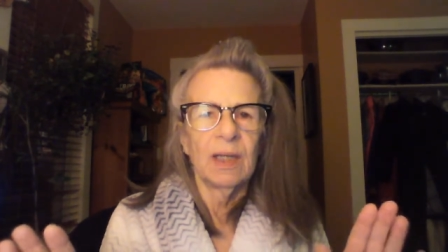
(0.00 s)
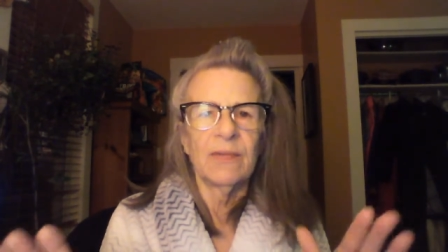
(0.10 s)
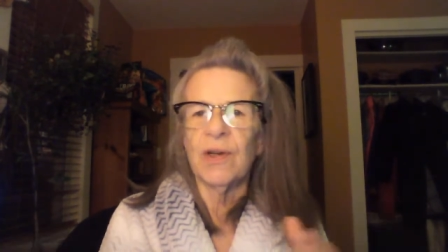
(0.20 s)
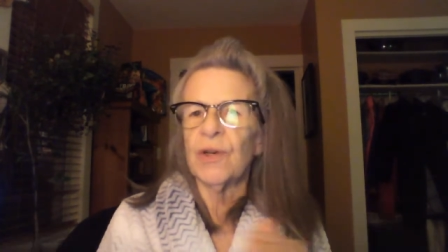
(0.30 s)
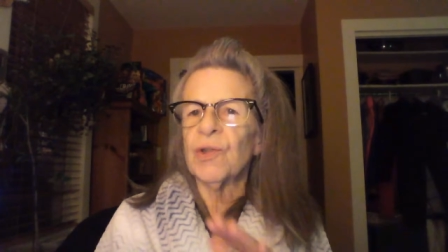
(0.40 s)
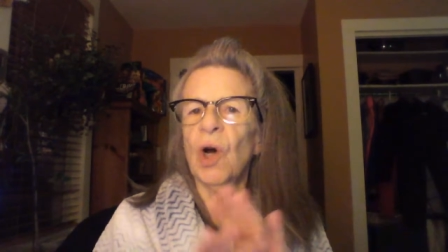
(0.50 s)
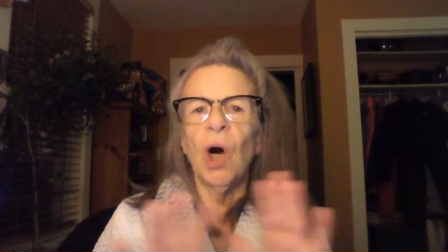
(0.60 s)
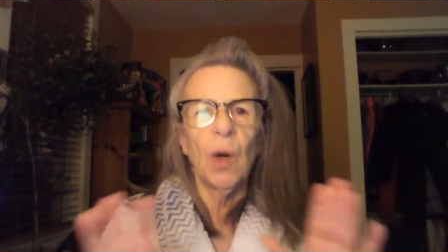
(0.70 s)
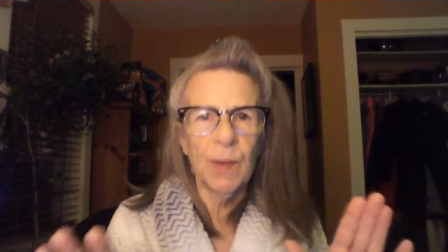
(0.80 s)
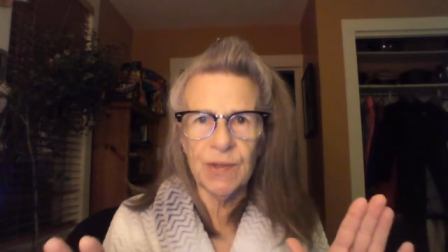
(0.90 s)
There's
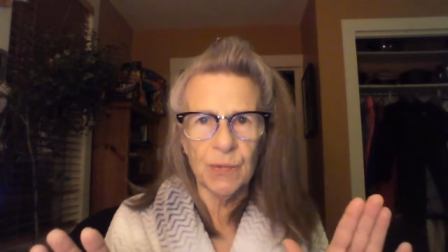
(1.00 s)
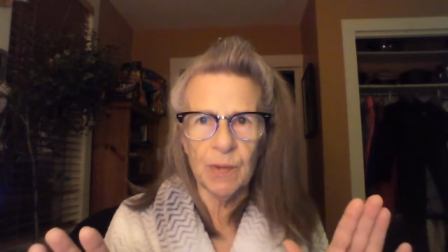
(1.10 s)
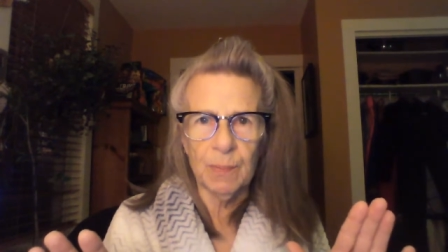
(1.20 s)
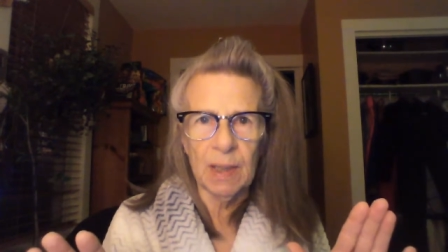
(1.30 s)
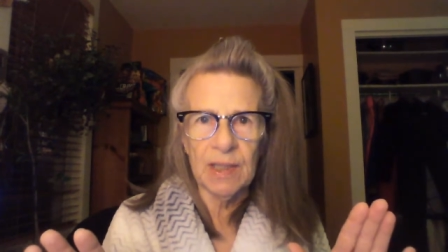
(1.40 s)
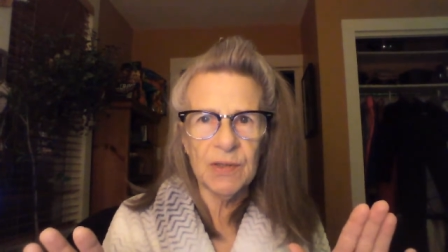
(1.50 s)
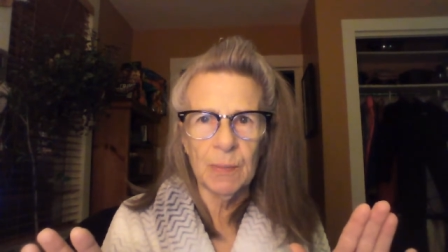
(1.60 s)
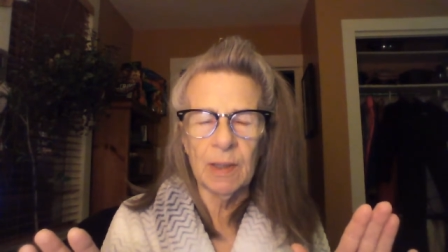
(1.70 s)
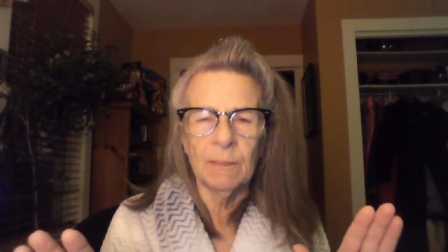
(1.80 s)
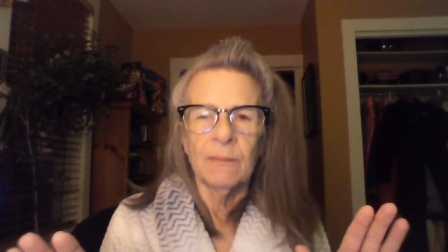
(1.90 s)
always a
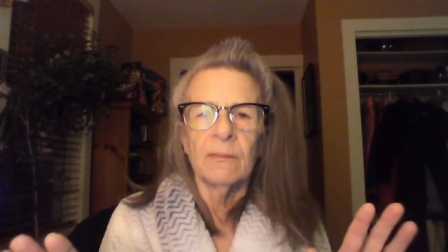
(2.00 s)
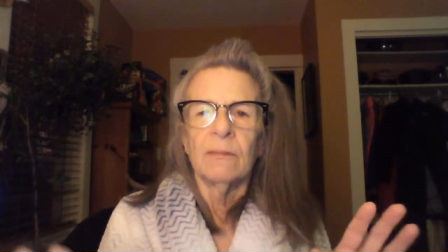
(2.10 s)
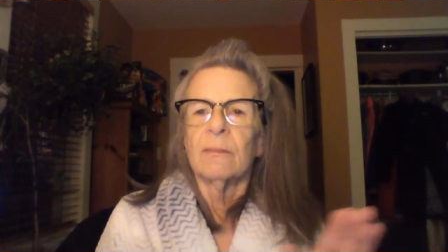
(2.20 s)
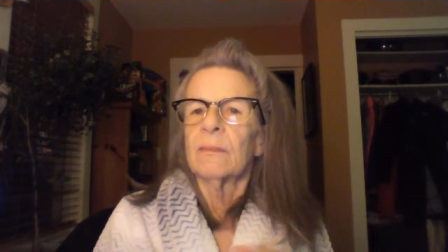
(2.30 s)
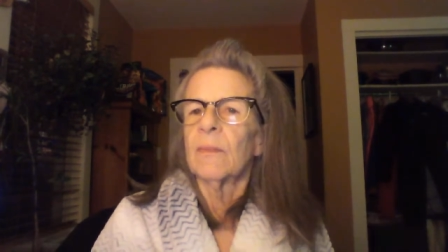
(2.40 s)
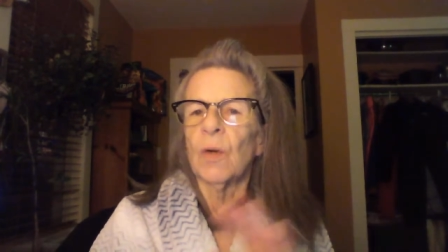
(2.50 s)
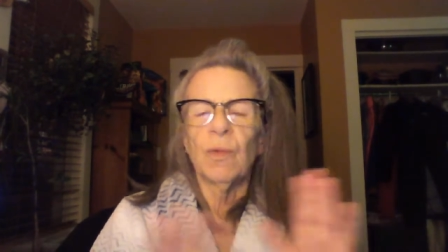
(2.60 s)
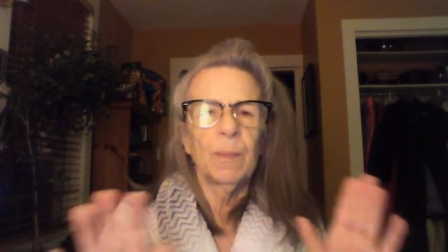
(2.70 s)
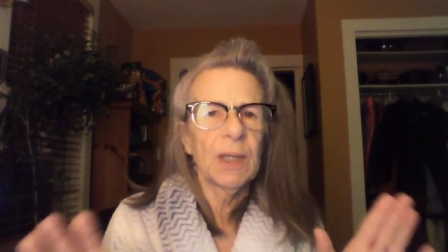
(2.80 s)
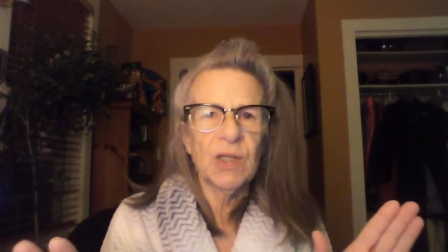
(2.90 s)
replacement
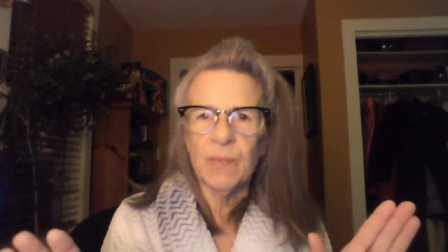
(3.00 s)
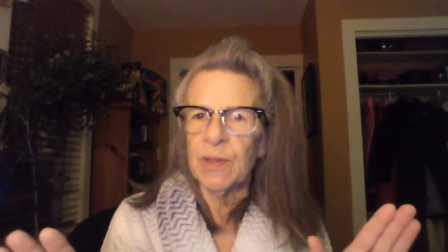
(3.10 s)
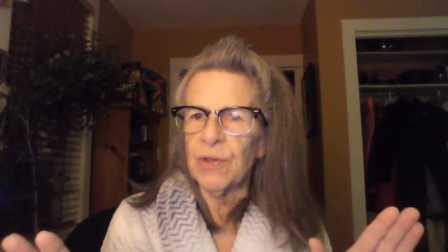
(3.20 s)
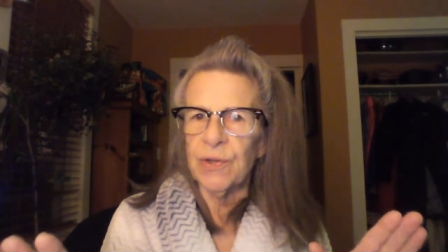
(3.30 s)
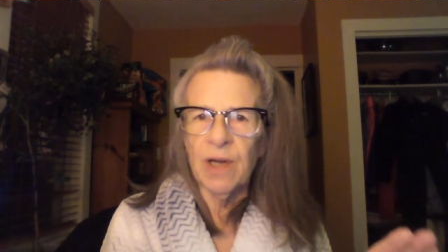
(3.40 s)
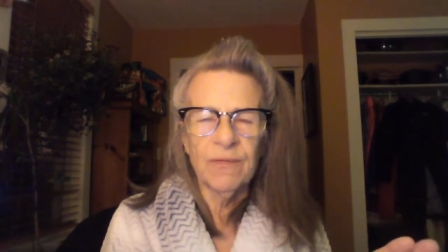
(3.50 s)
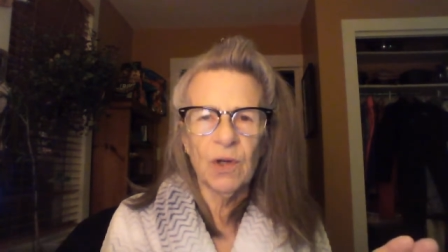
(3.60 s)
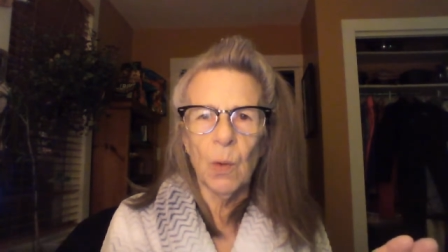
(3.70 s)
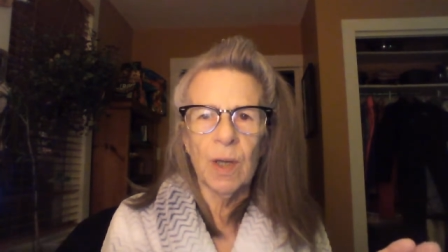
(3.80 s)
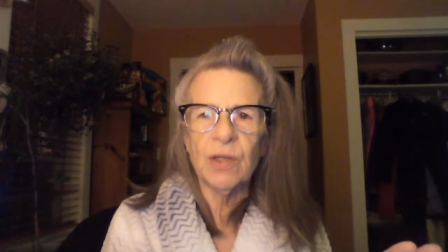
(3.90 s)
replacements are
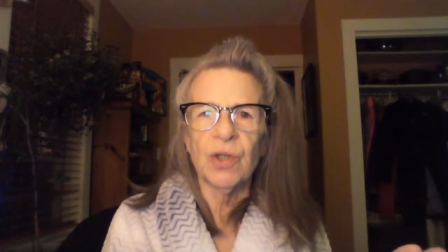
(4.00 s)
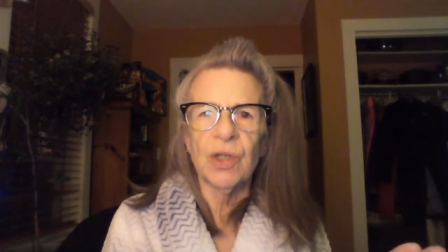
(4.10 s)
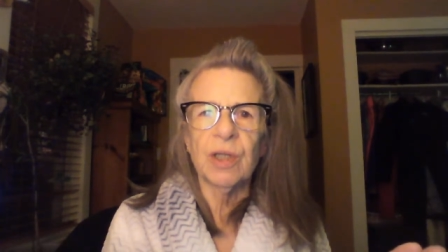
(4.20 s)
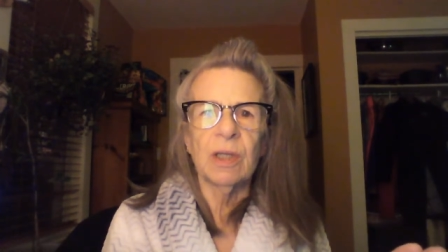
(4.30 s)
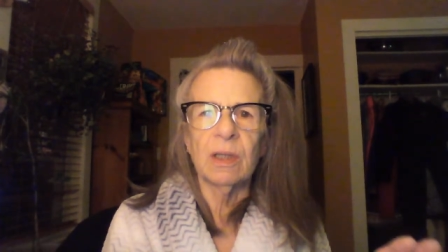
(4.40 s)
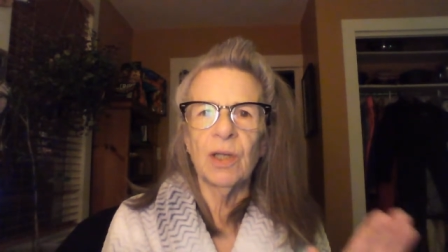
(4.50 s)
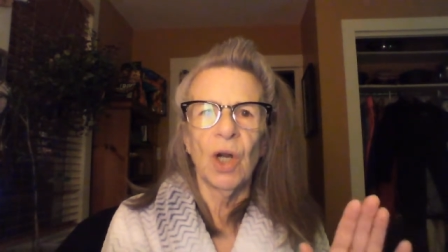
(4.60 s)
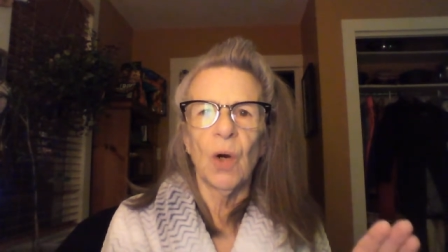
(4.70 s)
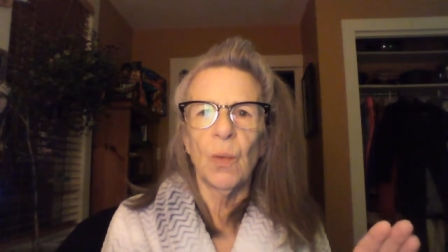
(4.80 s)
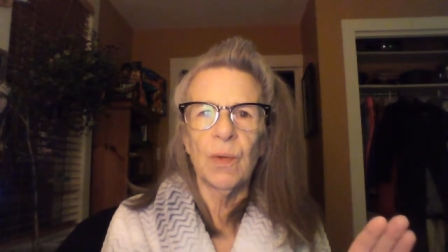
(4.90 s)
never questioned. You
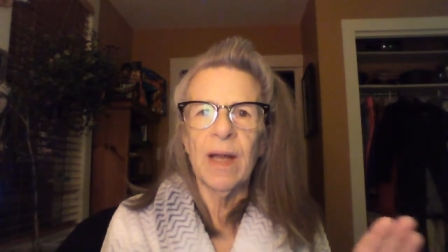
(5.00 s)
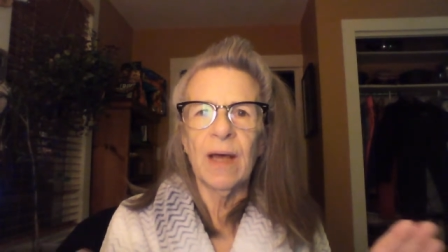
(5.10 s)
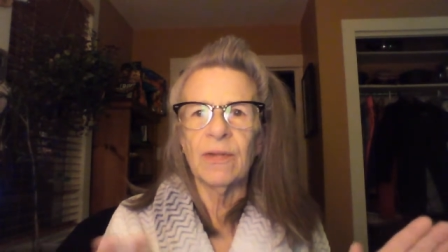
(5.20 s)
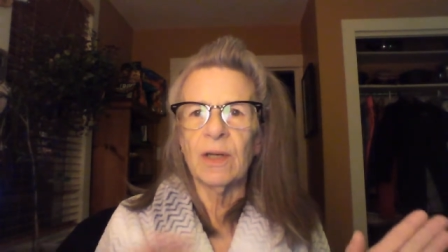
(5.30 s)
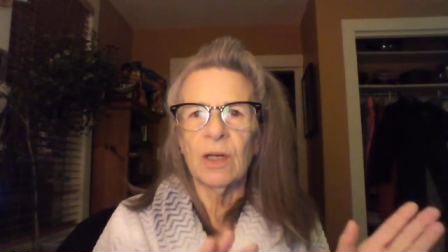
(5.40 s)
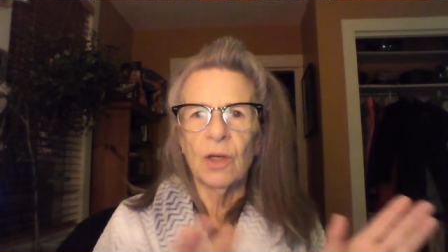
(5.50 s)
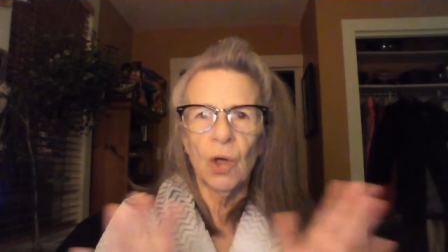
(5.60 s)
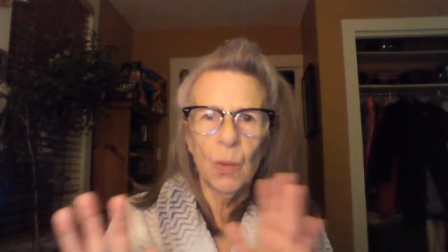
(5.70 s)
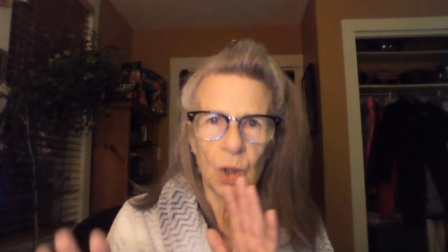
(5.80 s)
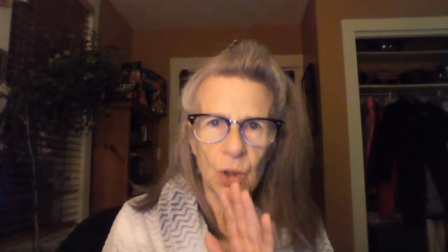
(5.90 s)
know, now that I
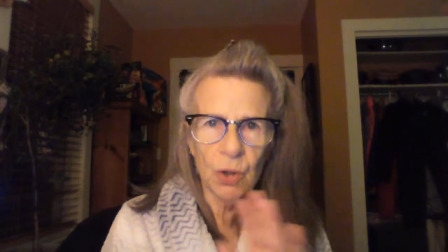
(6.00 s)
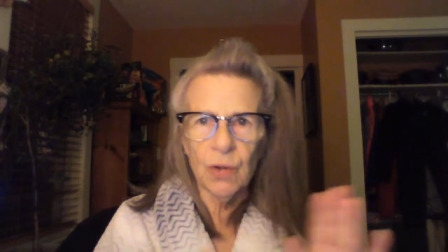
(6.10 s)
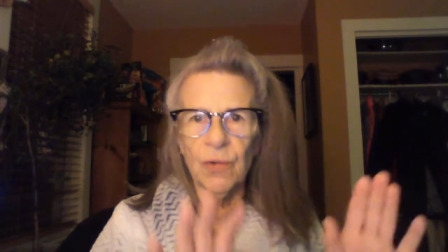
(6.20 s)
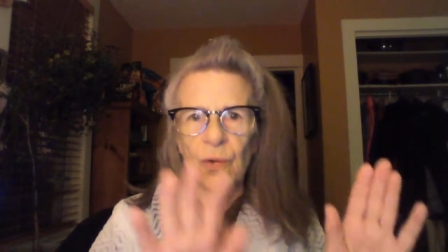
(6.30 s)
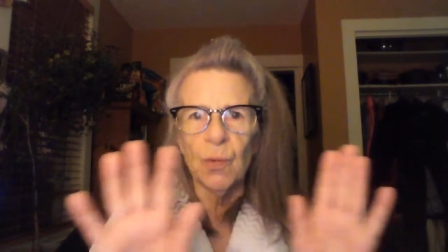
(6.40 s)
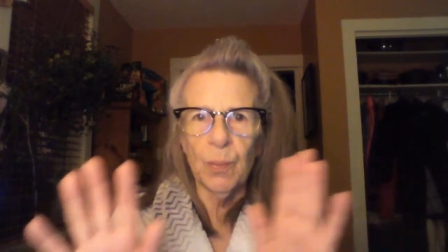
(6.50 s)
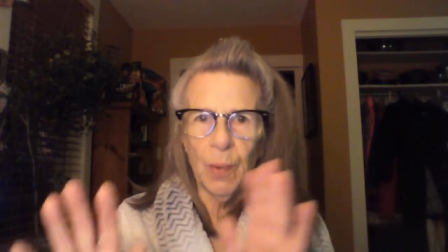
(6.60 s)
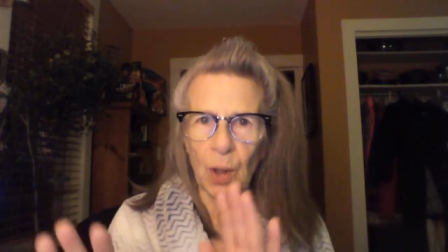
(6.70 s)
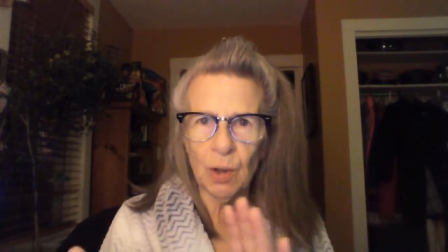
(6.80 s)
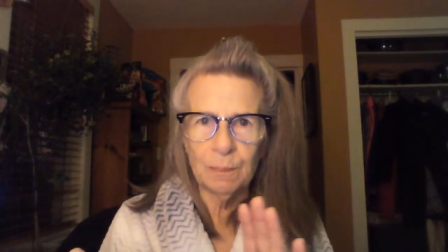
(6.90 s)
know her and the group
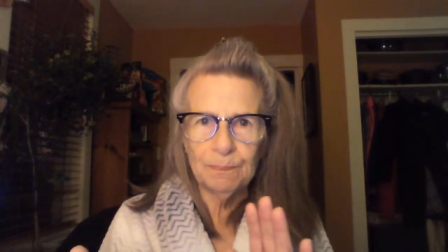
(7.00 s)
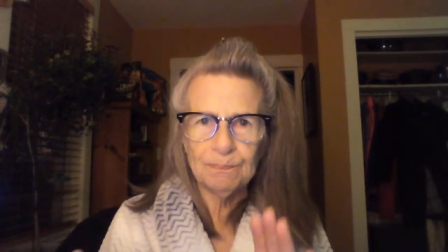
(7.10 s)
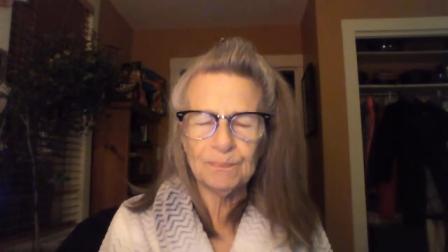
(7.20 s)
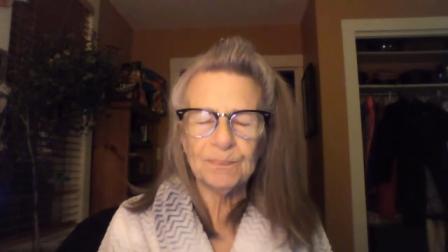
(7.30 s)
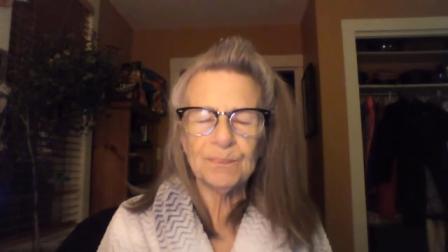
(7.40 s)
home,